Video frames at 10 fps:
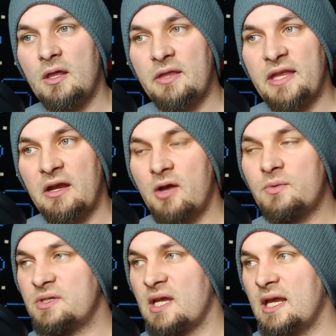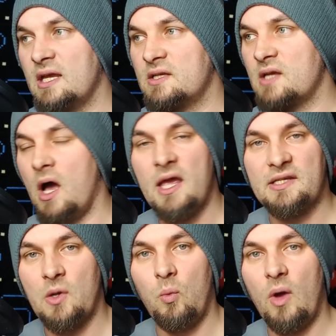then I would say it's
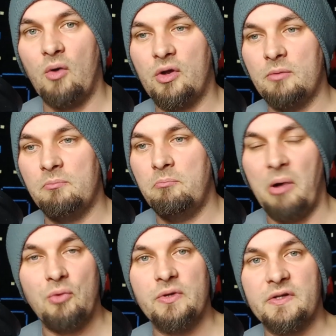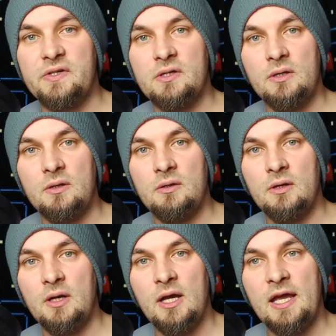it's a welcome bonus
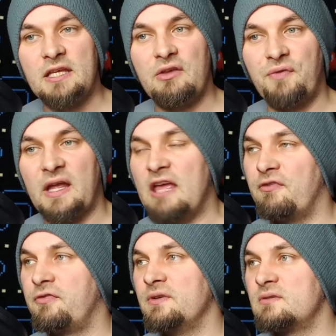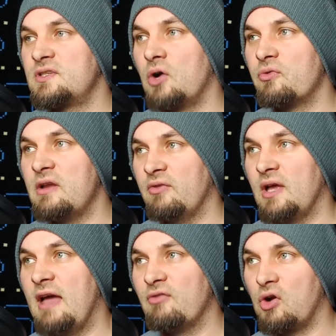you think if Soul Reaver
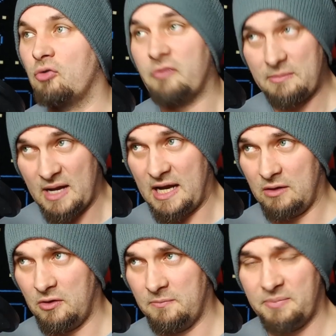ever got remade on